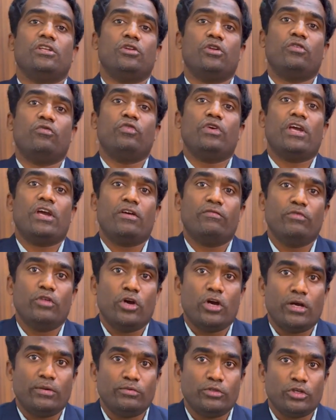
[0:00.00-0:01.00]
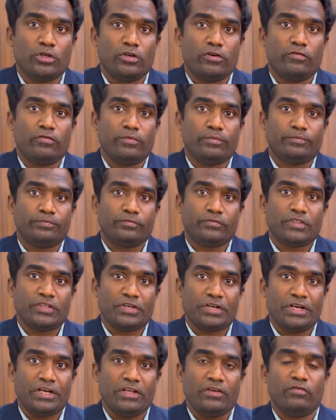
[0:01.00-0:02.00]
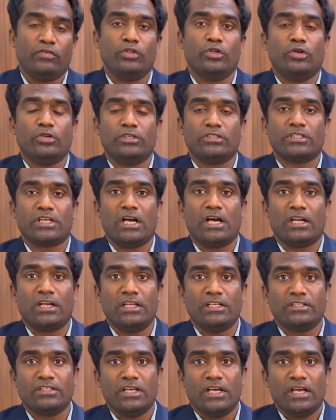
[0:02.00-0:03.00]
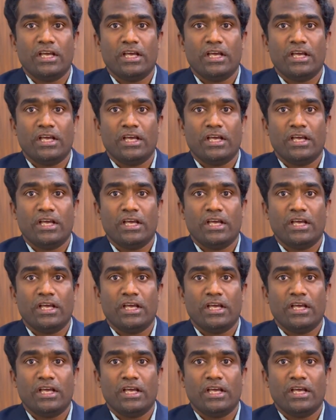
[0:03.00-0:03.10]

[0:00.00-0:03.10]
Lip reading: Now we have the option of treating without scarless